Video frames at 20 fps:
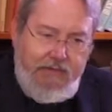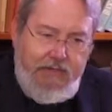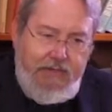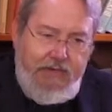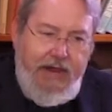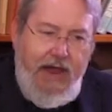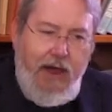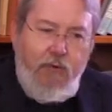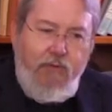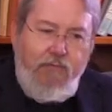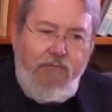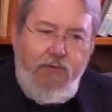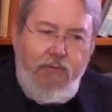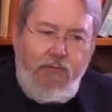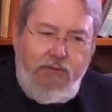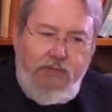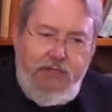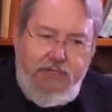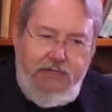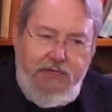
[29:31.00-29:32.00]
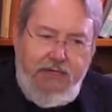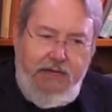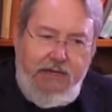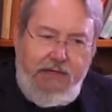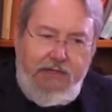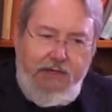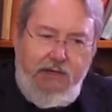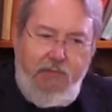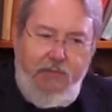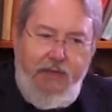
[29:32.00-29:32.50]
now review just a, a,
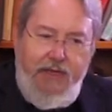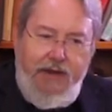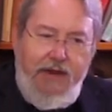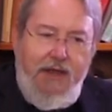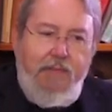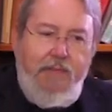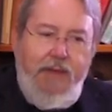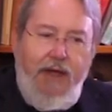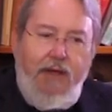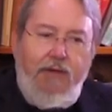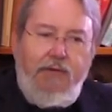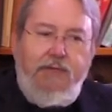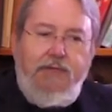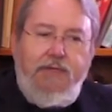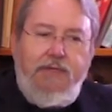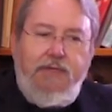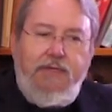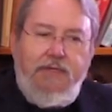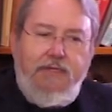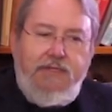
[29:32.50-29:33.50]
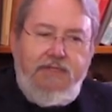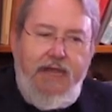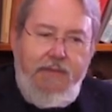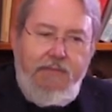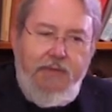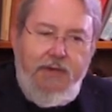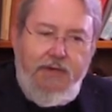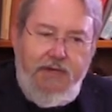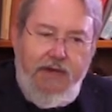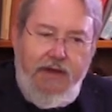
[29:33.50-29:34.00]
little bit about the, the
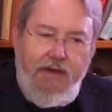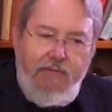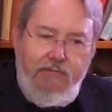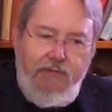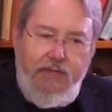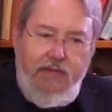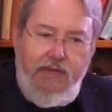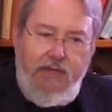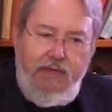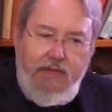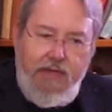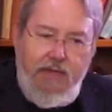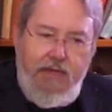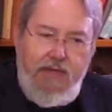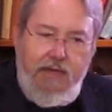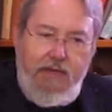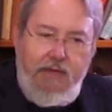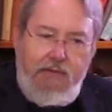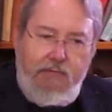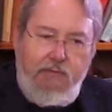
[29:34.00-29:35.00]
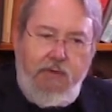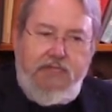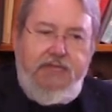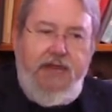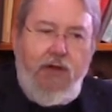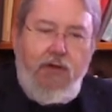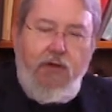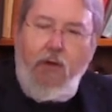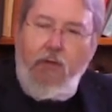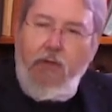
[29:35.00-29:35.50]
statement of the what's
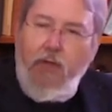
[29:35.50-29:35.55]
now called